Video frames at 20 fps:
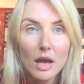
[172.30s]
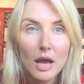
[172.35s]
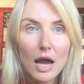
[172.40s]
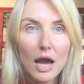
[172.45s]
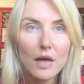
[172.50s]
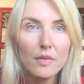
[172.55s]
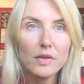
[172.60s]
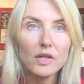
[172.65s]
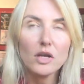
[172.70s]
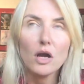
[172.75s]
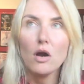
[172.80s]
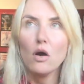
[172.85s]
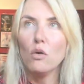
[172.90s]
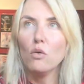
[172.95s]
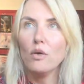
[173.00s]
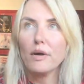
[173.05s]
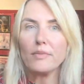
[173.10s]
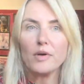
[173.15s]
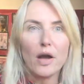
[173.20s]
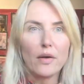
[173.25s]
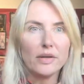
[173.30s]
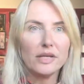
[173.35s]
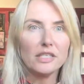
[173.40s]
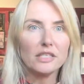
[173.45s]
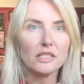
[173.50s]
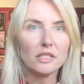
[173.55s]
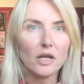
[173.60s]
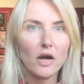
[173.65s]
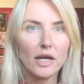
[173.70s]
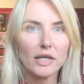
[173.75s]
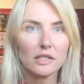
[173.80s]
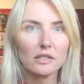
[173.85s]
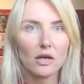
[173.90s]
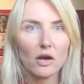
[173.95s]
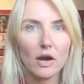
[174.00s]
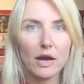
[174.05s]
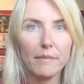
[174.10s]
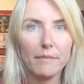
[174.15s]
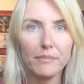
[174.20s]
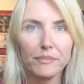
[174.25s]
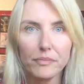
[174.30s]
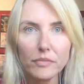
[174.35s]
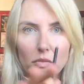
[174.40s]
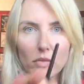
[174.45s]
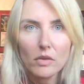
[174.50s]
And then you go, oh, I'm going into nighttime.